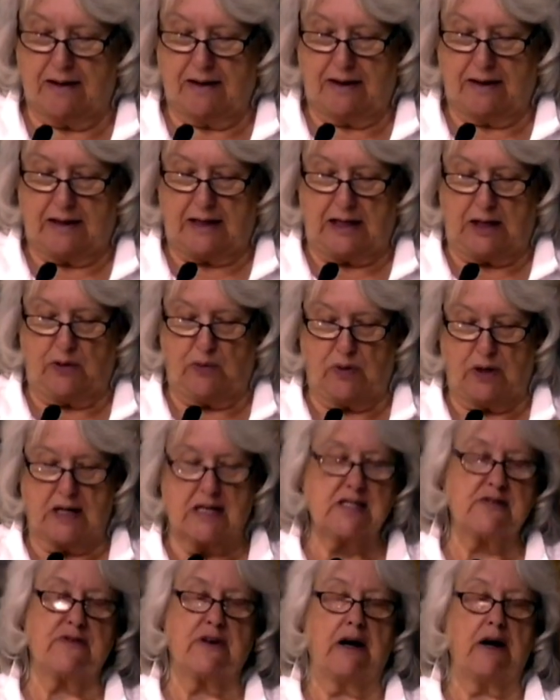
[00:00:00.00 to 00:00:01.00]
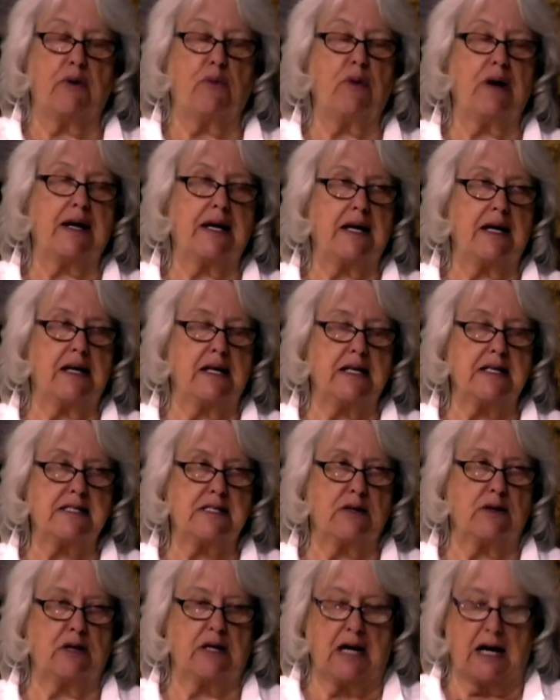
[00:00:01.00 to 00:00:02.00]
He was very wicked, and
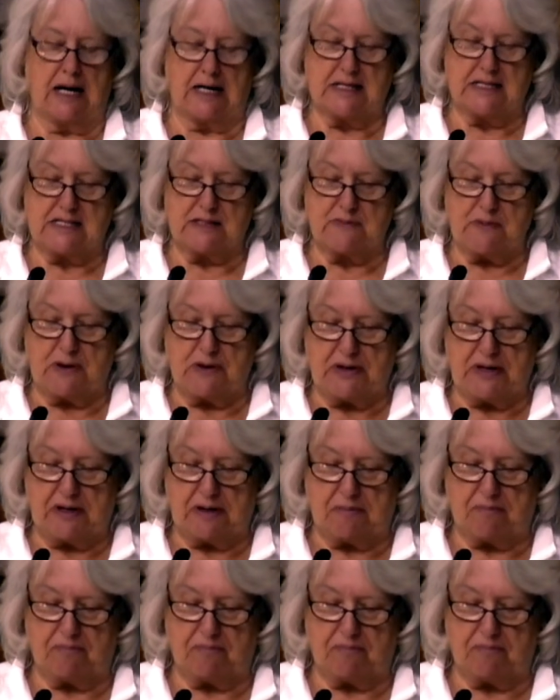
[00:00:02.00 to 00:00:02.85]
so God smote him.